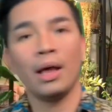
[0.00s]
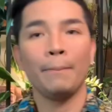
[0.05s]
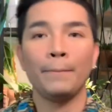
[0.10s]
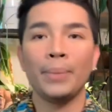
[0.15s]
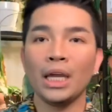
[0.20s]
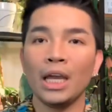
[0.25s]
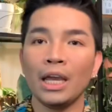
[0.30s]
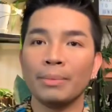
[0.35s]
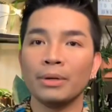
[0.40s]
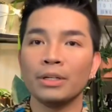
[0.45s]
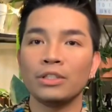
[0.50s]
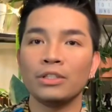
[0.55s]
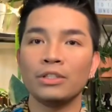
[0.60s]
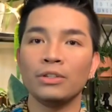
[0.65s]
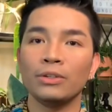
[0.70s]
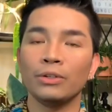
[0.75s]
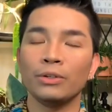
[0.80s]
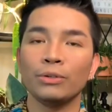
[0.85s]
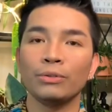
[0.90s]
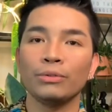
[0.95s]
be able
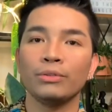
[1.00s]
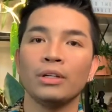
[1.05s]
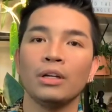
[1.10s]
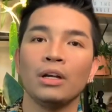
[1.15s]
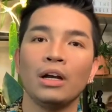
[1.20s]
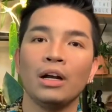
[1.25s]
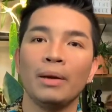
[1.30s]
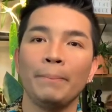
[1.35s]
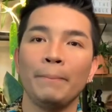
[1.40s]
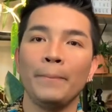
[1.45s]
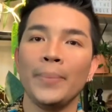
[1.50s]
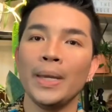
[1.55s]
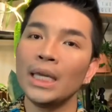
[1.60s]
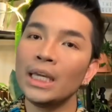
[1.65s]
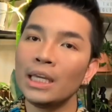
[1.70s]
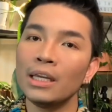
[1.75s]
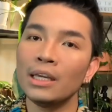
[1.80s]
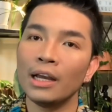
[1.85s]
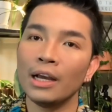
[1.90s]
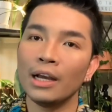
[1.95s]
to
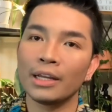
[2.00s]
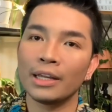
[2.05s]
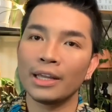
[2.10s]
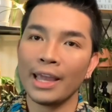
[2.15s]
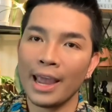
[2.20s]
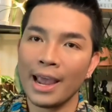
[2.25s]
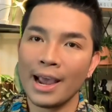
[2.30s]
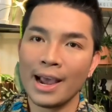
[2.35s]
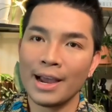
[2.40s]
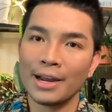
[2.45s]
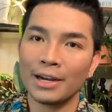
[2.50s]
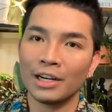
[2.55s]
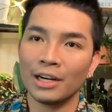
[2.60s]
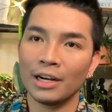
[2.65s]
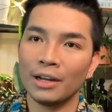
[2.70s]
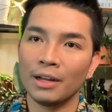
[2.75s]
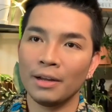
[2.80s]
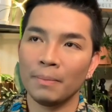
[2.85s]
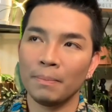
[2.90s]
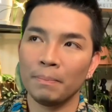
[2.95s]
be a cat
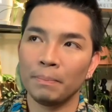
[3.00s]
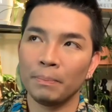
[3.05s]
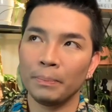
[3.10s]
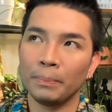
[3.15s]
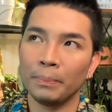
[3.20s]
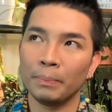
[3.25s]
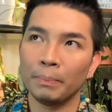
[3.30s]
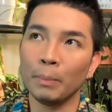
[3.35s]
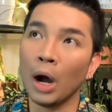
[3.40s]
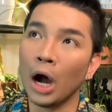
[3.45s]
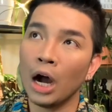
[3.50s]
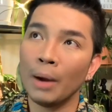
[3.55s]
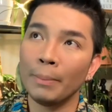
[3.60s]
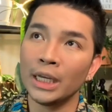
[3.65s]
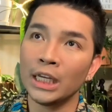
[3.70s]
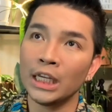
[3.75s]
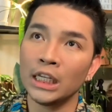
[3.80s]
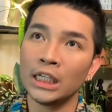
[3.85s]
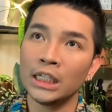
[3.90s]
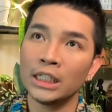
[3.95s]

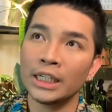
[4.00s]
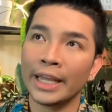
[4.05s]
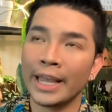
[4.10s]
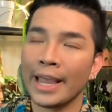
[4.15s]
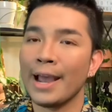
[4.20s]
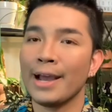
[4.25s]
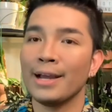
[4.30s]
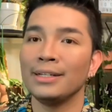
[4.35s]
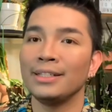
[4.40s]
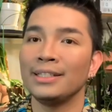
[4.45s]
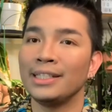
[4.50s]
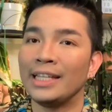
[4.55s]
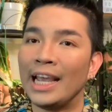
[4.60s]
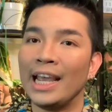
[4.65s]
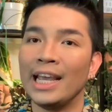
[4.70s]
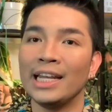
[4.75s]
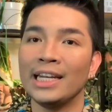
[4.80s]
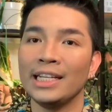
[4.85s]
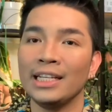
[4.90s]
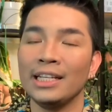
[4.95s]
mommy, cat
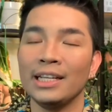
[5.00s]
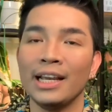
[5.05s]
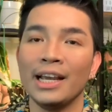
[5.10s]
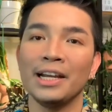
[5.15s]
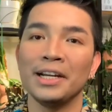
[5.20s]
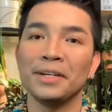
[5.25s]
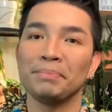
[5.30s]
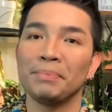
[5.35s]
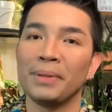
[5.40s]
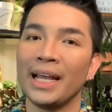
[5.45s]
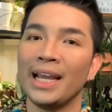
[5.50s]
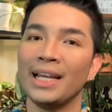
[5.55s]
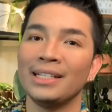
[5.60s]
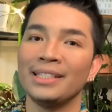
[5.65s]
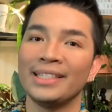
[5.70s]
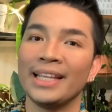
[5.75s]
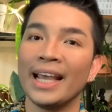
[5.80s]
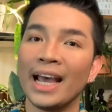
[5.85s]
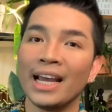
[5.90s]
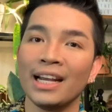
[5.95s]
daddy, and a plant
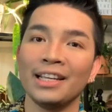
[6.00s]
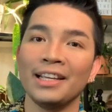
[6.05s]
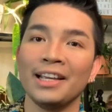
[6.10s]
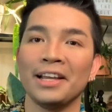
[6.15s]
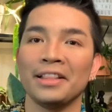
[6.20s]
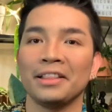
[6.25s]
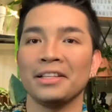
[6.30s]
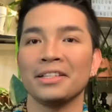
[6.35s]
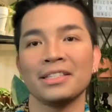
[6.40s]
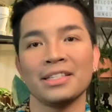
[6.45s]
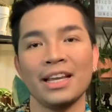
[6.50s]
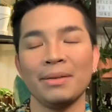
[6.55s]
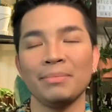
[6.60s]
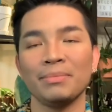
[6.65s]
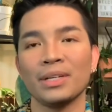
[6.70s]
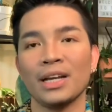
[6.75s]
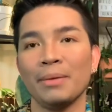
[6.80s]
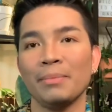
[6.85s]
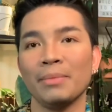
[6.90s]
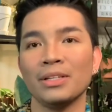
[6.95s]
daddy at the same
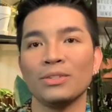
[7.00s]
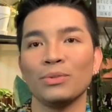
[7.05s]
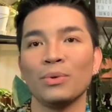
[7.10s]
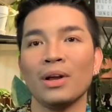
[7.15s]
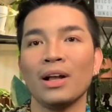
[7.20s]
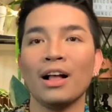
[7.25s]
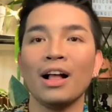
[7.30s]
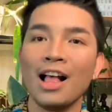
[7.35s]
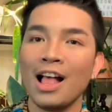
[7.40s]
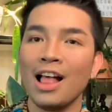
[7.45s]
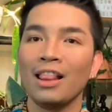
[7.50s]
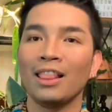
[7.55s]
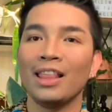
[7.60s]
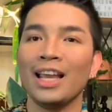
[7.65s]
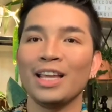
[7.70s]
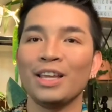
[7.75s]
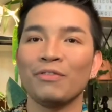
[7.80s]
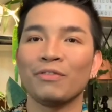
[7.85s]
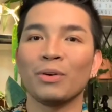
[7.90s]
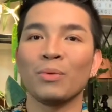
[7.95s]
time as well.
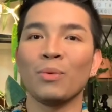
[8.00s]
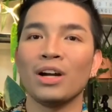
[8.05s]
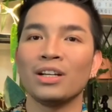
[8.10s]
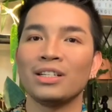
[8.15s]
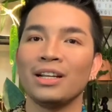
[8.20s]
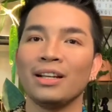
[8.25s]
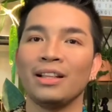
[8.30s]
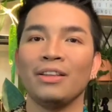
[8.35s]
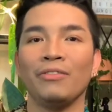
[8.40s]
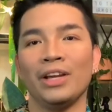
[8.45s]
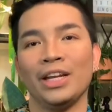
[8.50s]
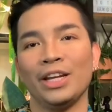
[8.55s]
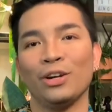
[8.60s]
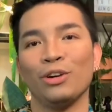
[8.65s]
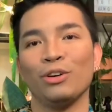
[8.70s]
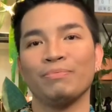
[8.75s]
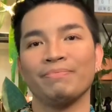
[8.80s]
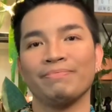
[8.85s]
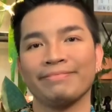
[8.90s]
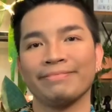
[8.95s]
Thank you for watching the
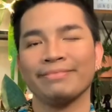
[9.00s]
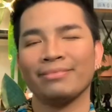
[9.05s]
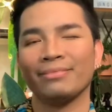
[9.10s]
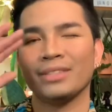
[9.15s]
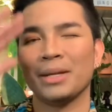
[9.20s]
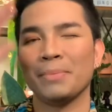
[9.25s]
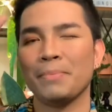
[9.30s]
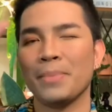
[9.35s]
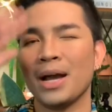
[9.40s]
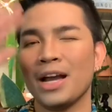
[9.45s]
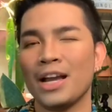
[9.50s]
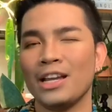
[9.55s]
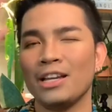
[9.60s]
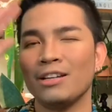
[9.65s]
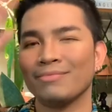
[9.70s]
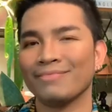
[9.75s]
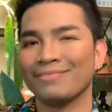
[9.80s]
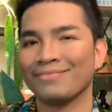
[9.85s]
video. Bye.